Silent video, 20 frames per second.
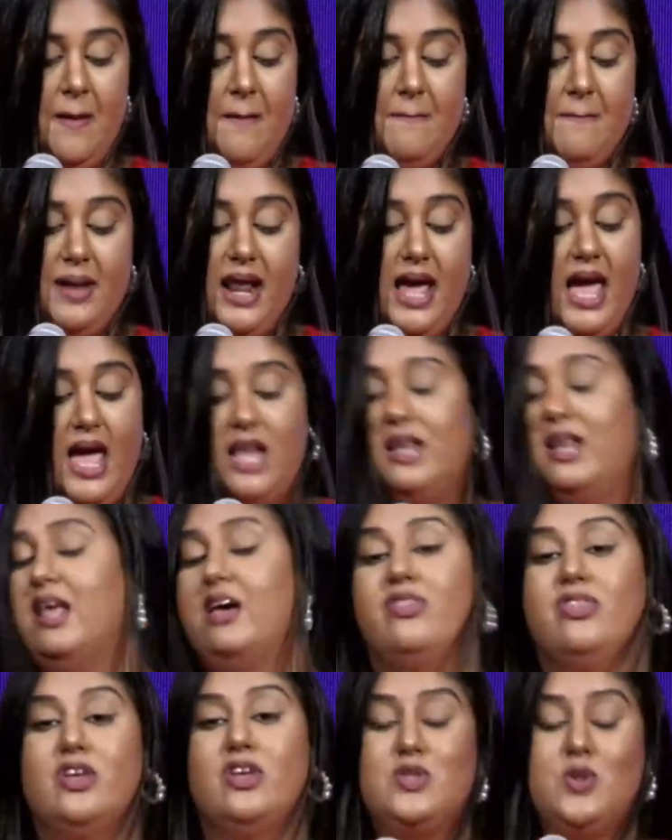But I had
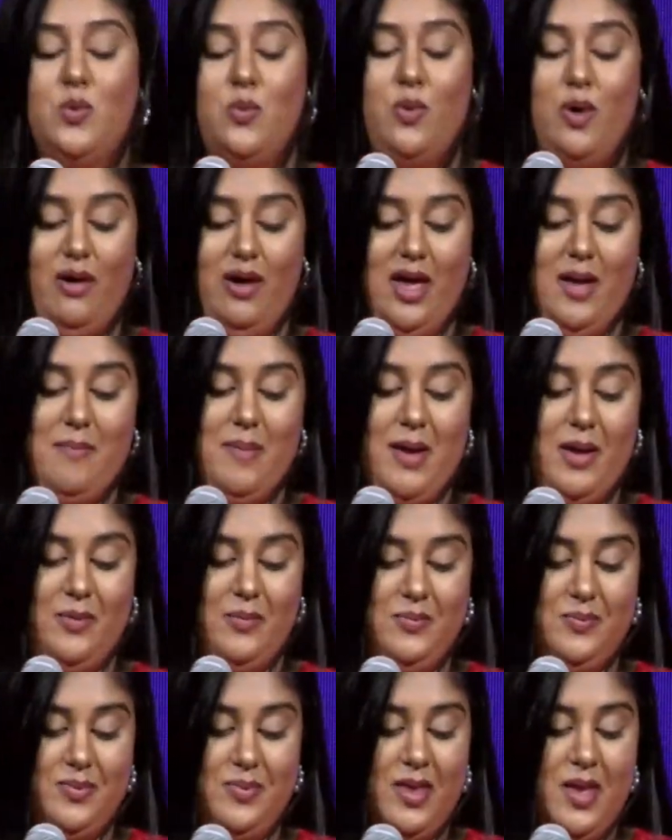nothing to worry about.
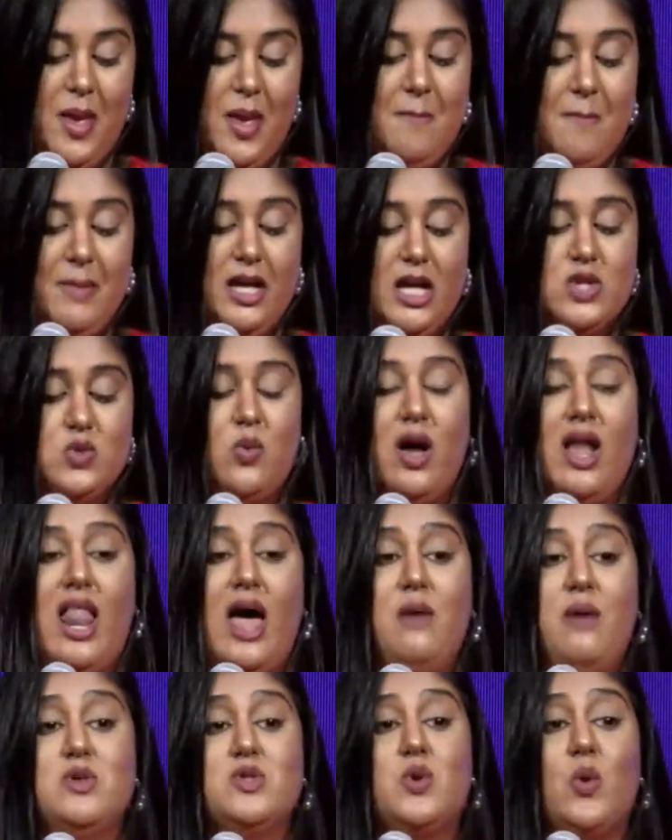Because while
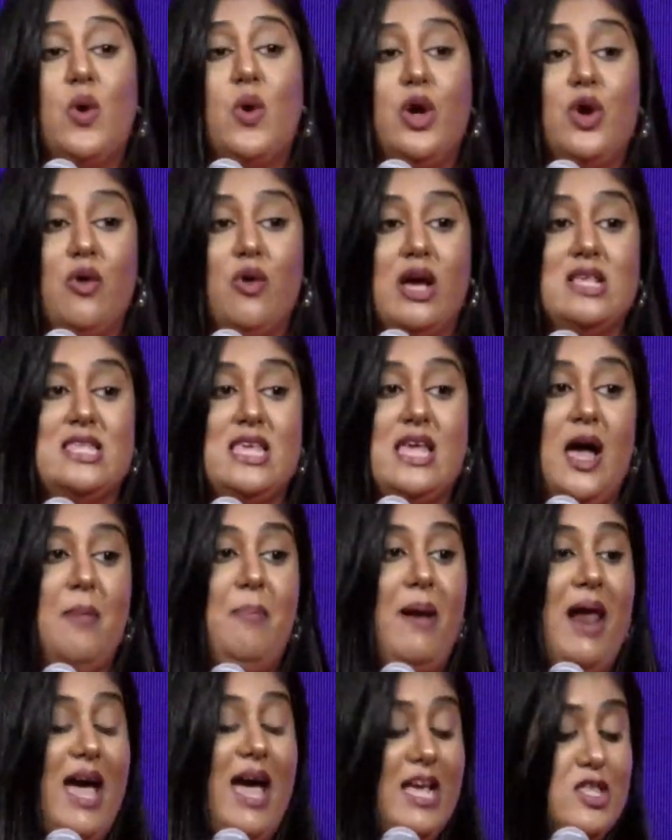I was going crazy,
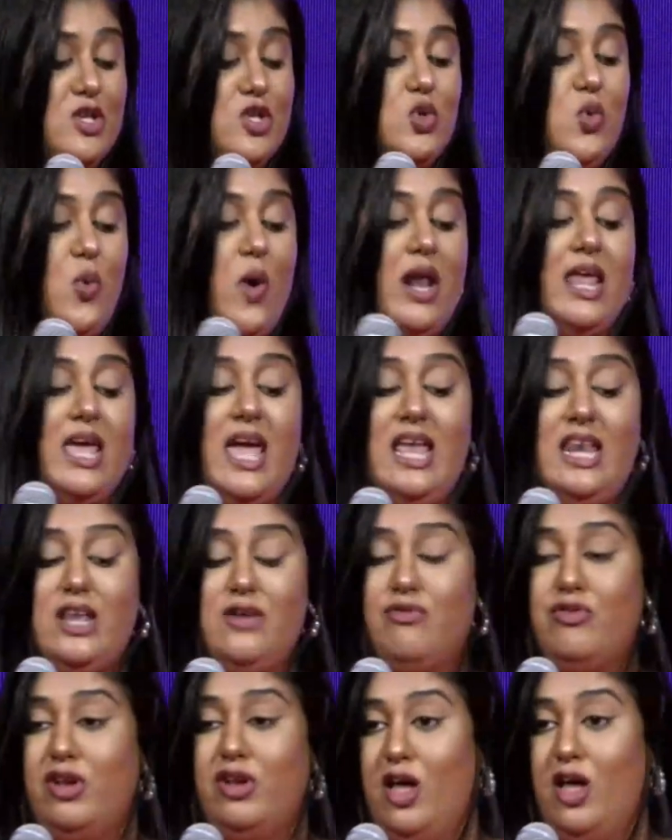applying to 28
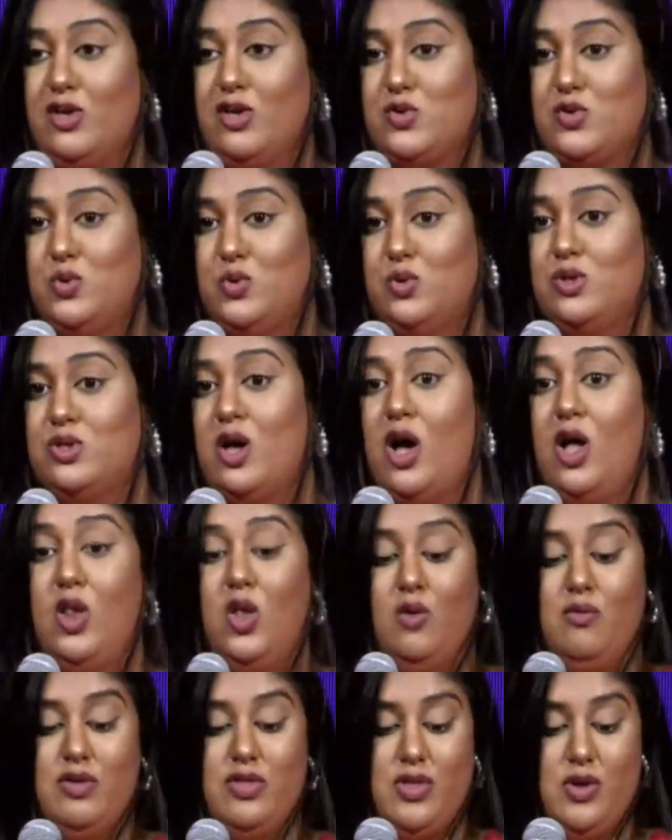different law schools
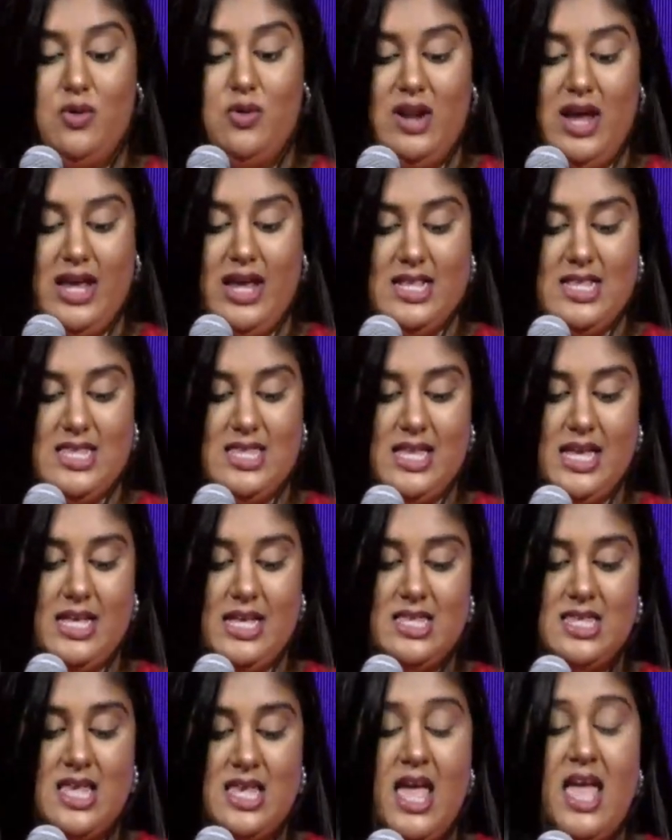all over the United
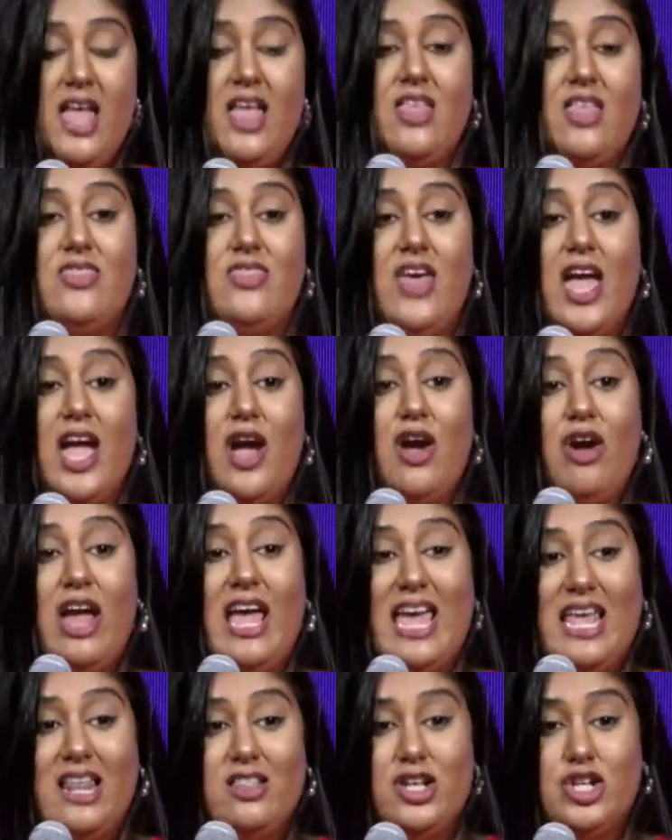States, there
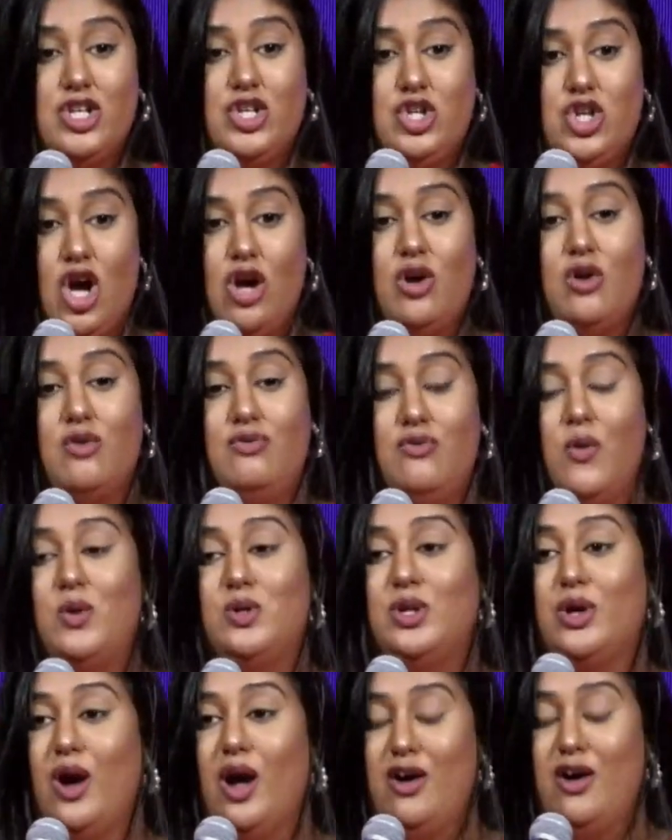in the junk
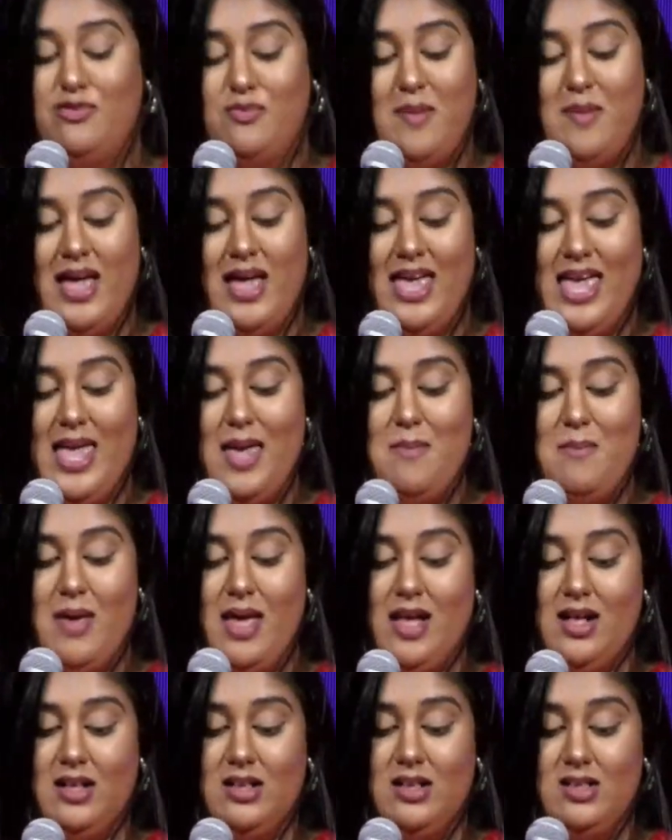folder of my
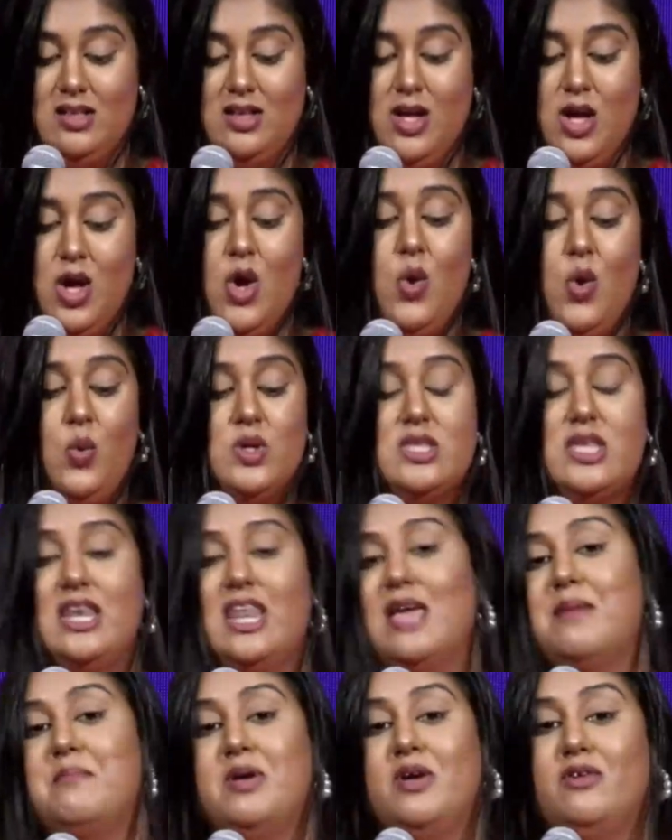email was an
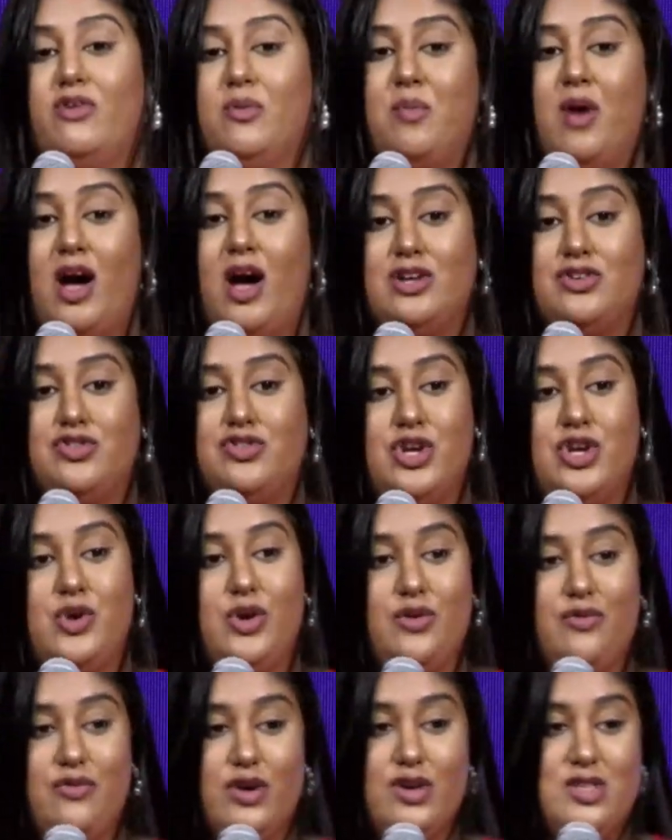email from Hofstra
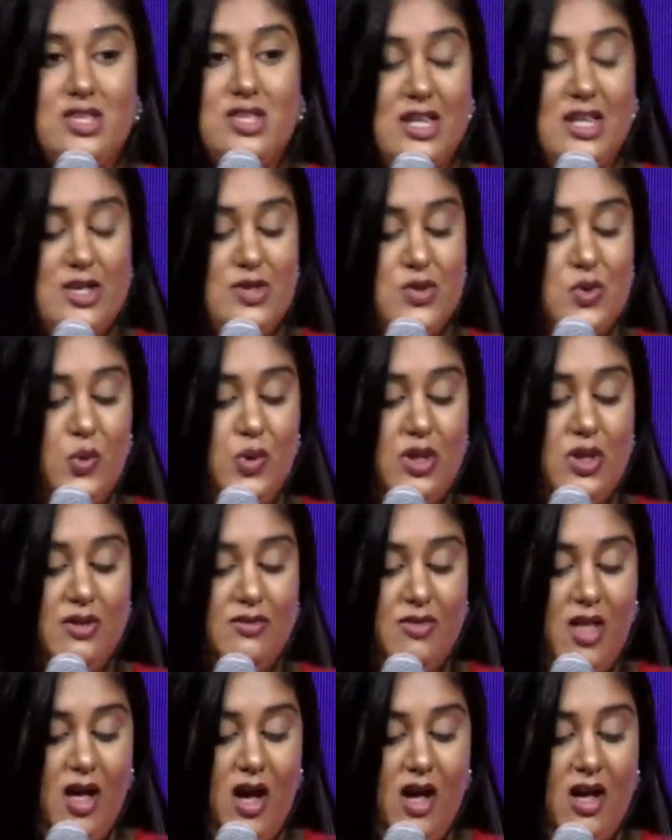University School of
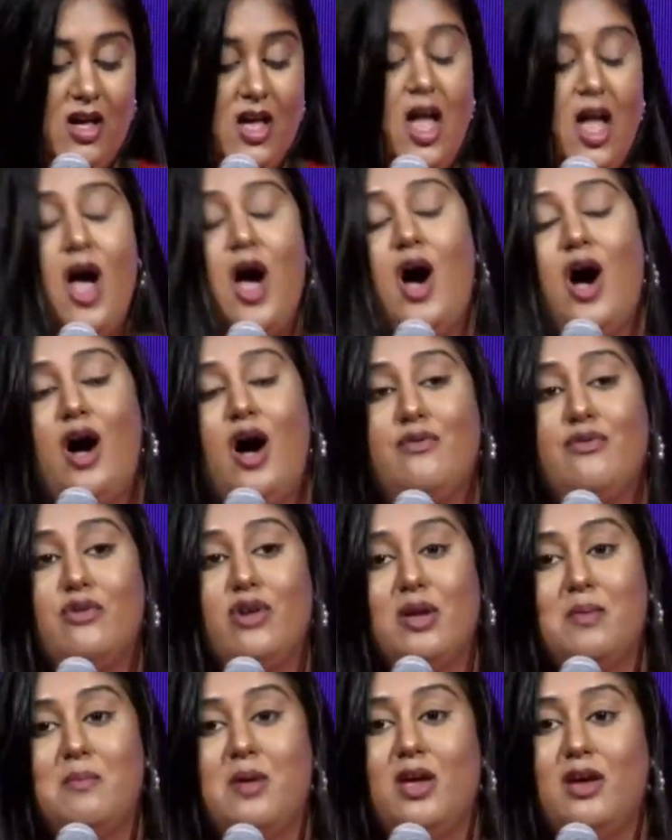Law
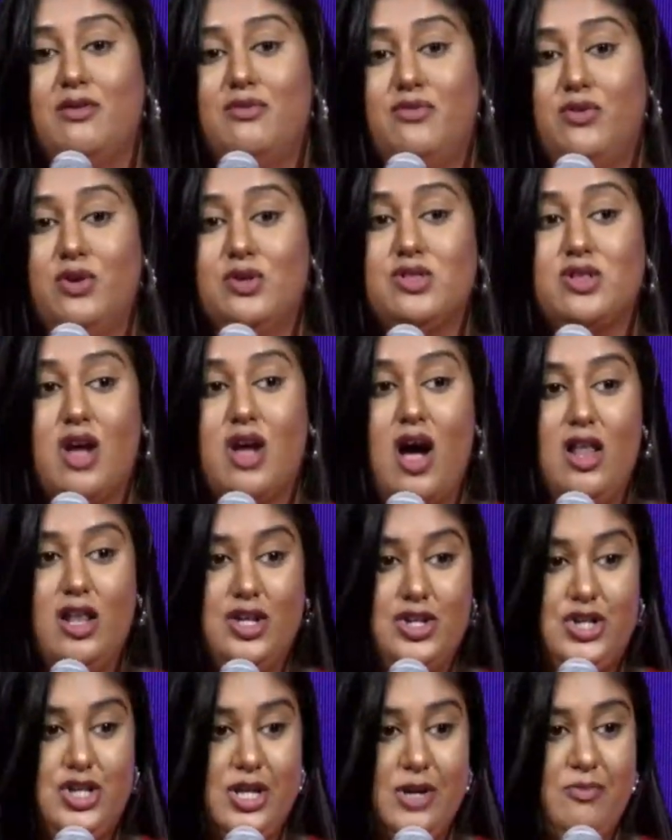offering me a full
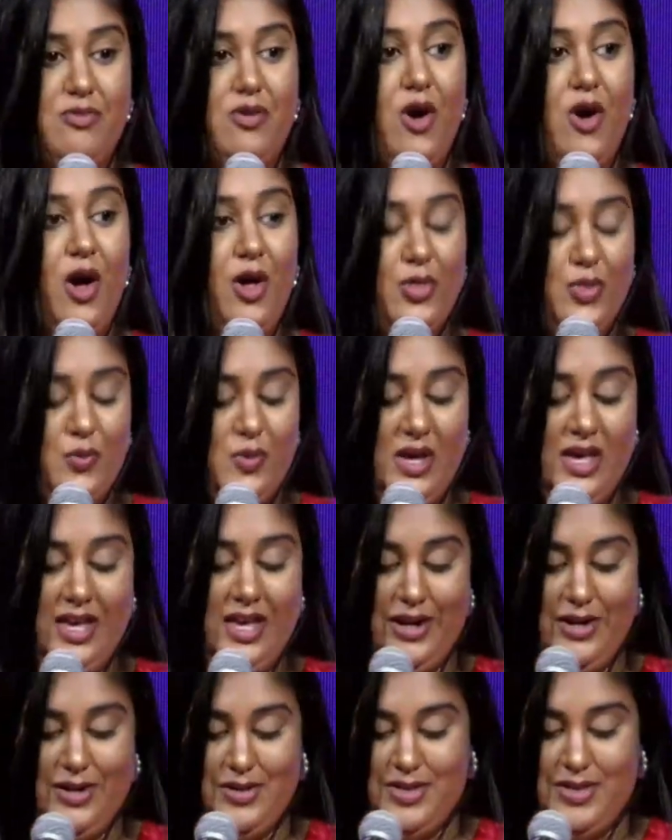scholarship for all 3
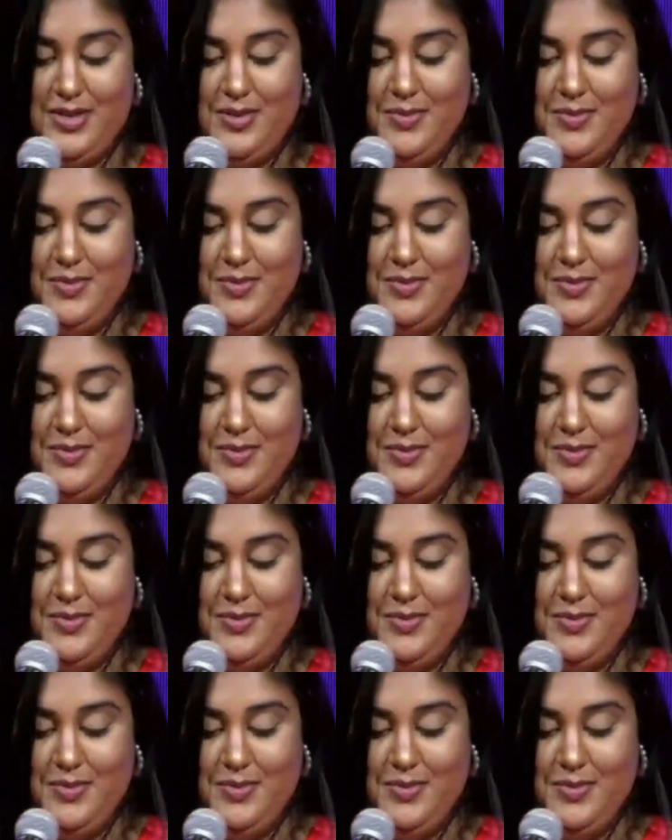years.